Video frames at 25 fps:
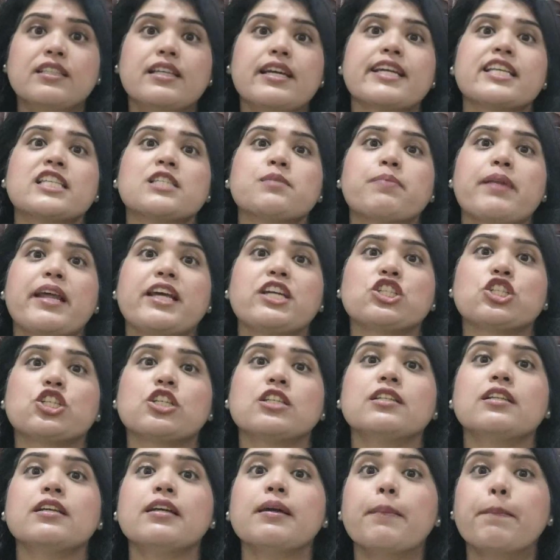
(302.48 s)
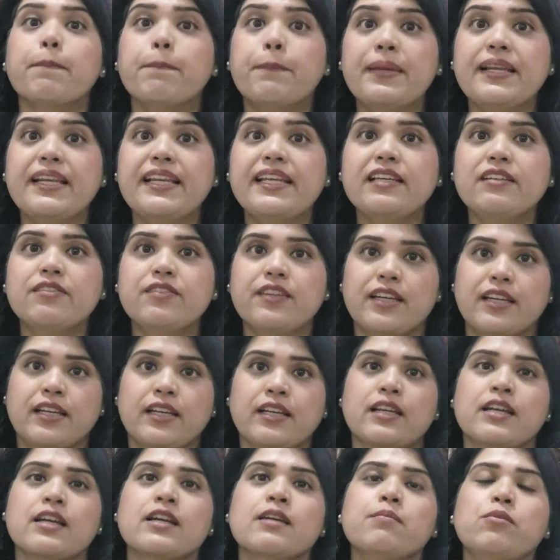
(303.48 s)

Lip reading: the expression believing